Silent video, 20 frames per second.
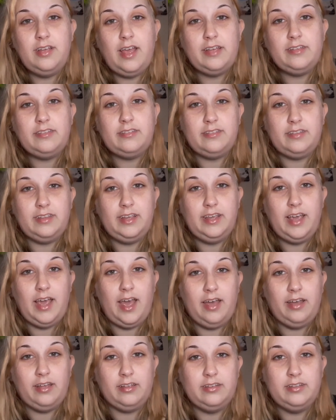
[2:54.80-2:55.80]
C
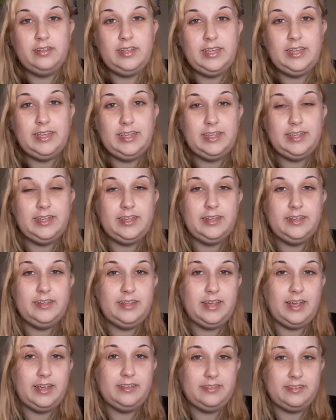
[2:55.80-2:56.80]
L. Spell that.
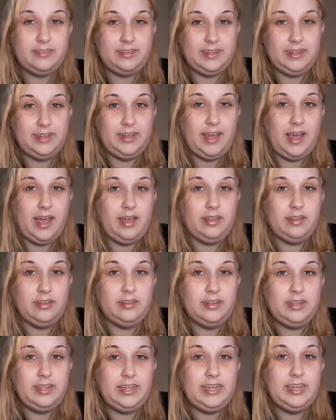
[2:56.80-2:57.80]
Yes, C
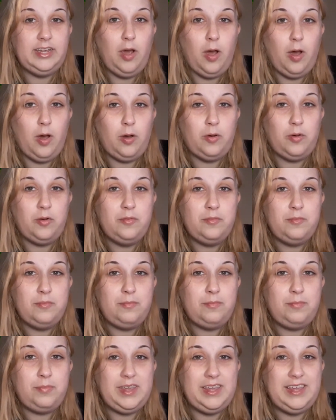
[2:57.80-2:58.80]
L E O
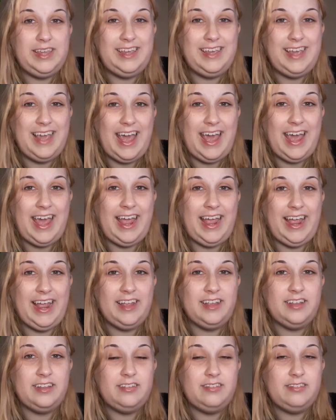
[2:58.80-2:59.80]
P
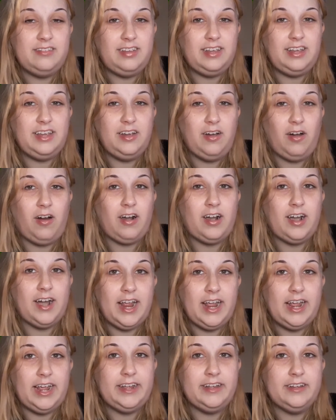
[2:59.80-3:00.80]
A T R
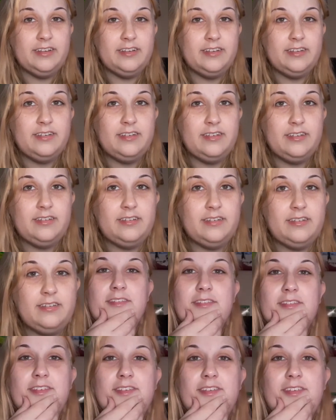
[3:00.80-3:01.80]
A.
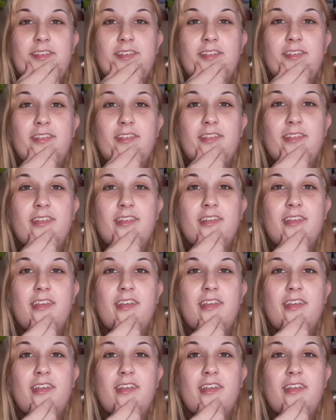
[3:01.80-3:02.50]
Last name.